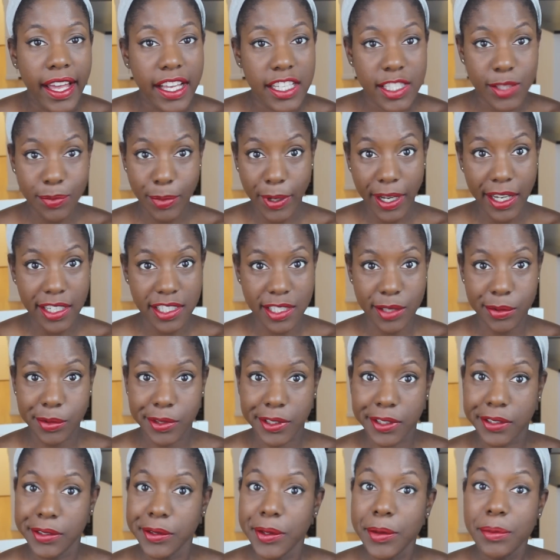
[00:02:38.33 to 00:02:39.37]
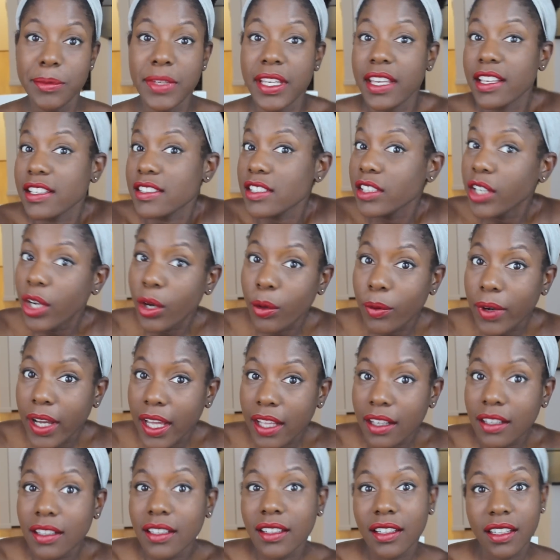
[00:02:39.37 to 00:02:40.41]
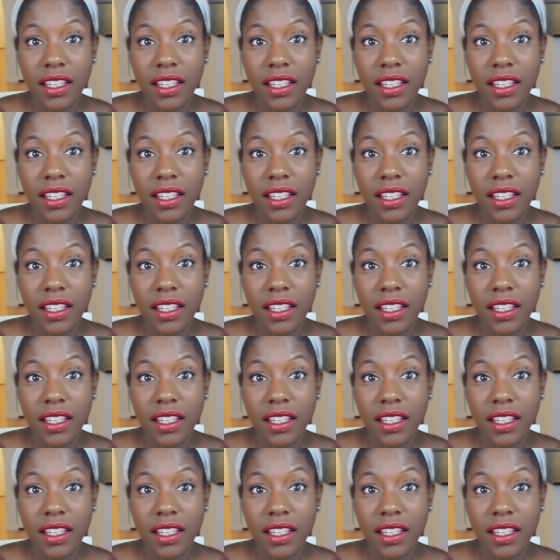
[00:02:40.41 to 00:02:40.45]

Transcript: as possible. Because you know what?